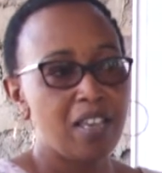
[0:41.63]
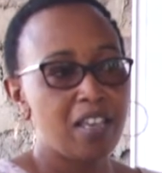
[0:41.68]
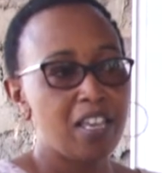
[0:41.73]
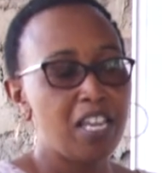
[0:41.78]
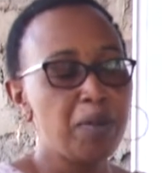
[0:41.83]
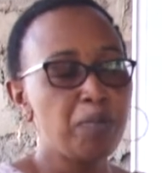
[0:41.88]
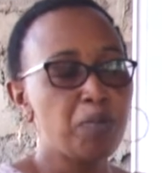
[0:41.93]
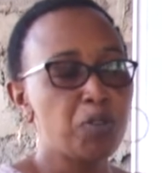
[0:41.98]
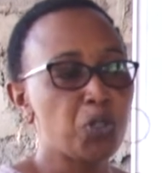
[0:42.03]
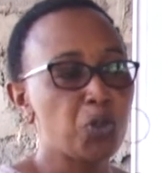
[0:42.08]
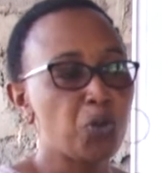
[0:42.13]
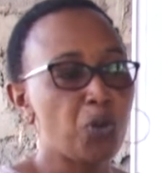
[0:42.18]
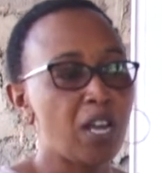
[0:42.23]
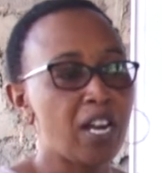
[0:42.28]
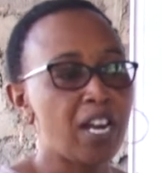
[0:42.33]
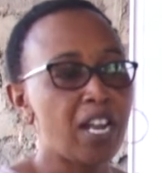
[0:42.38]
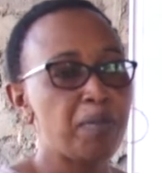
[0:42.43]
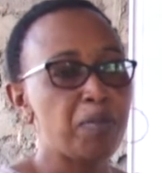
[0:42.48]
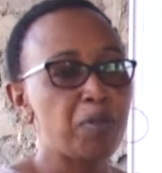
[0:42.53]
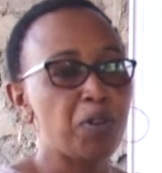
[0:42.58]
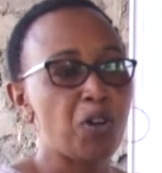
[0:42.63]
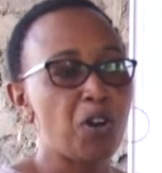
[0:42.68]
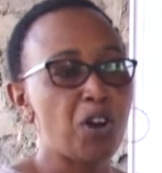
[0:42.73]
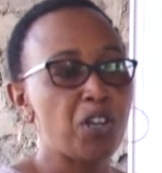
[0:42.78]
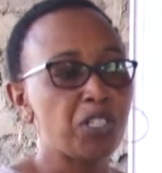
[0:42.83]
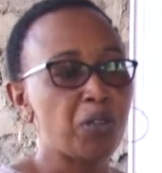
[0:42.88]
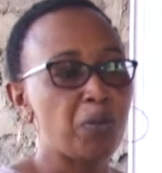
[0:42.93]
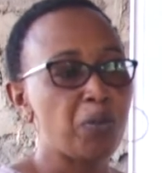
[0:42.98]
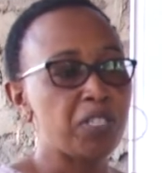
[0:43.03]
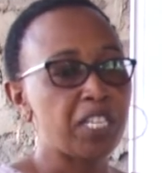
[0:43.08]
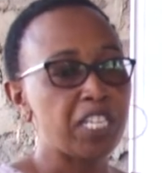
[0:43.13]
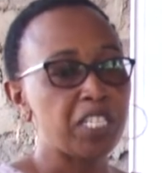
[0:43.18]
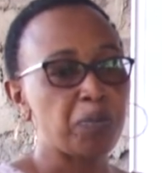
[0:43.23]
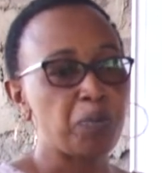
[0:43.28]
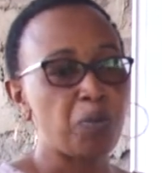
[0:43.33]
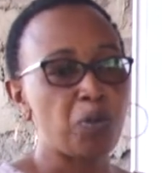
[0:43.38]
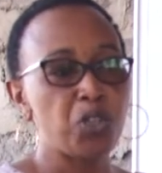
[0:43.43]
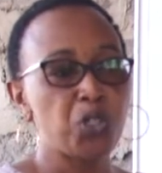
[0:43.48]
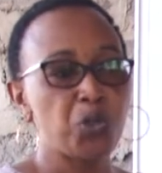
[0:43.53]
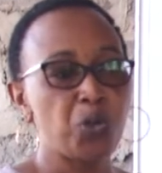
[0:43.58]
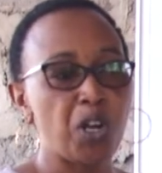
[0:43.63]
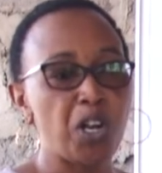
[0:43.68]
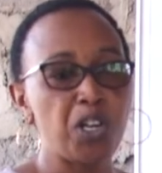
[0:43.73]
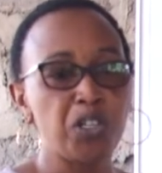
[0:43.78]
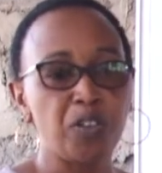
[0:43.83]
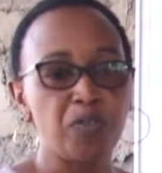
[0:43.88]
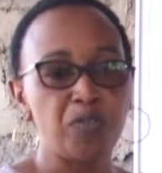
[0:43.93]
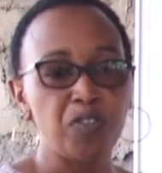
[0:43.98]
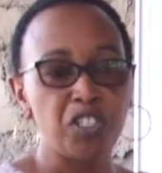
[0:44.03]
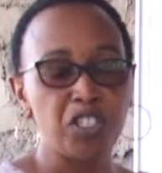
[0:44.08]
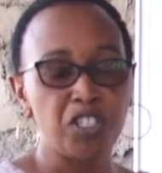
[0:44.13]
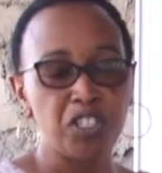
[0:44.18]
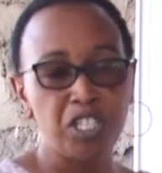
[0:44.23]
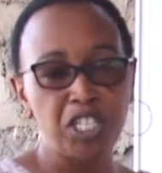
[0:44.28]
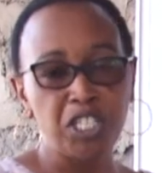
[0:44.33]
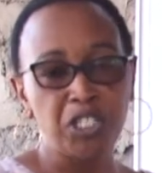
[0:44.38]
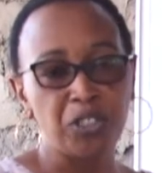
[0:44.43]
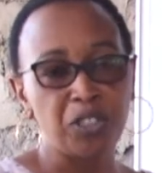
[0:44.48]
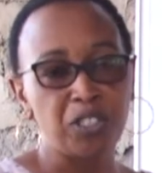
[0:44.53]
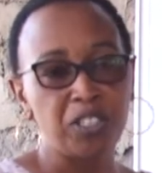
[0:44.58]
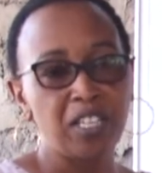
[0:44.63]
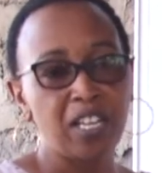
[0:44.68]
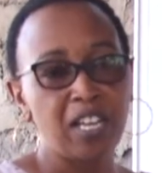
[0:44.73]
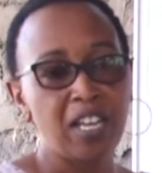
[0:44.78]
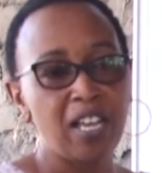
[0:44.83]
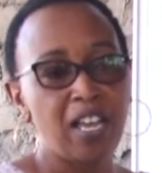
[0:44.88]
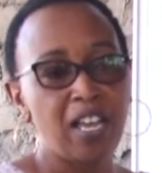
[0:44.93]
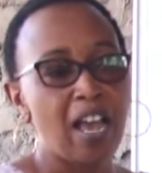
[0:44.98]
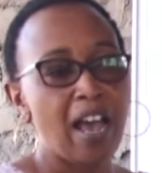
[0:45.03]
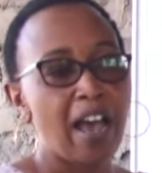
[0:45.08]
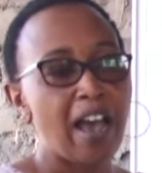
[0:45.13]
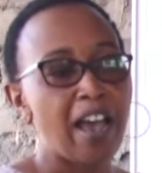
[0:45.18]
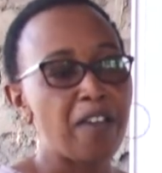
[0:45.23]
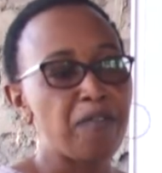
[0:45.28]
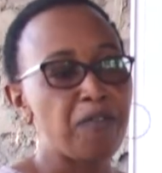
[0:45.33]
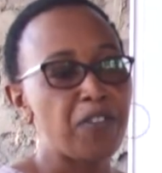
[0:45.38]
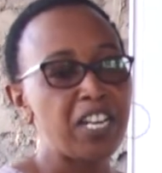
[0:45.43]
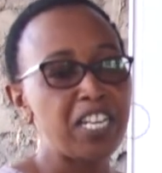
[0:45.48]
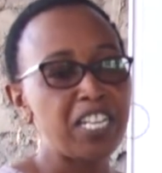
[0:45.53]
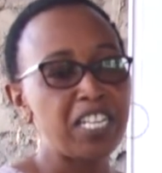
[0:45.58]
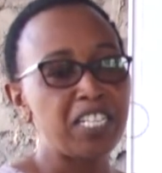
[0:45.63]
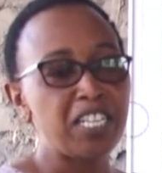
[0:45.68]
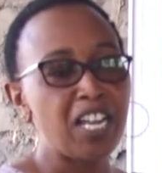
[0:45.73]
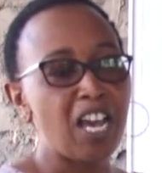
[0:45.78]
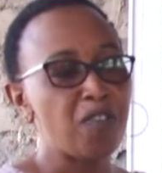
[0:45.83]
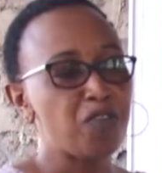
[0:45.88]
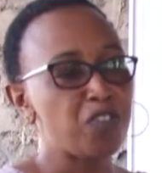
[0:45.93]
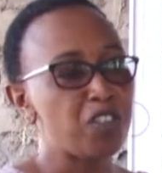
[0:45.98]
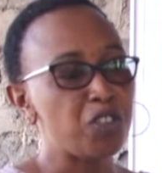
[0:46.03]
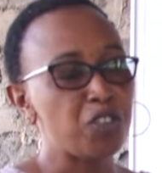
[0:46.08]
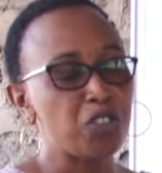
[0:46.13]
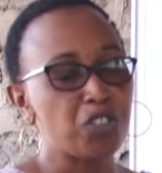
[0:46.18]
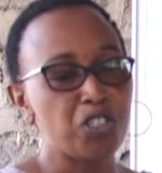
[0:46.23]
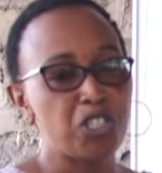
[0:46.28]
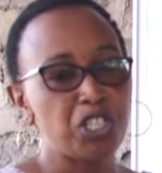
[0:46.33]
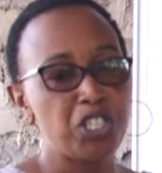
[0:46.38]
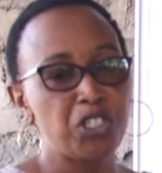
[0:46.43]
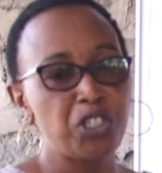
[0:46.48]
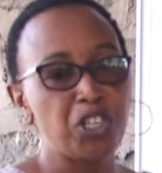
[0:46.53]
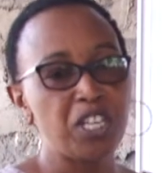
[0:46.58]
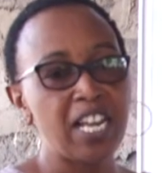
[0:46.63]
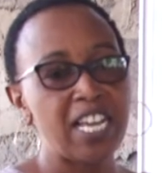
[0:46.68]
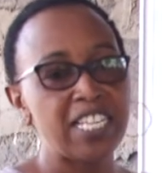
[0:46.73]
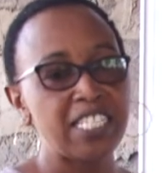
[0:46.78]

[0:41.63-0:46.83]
In Botswana, because I was exposed to a lot of nutrition, I fell in love with the nutrition.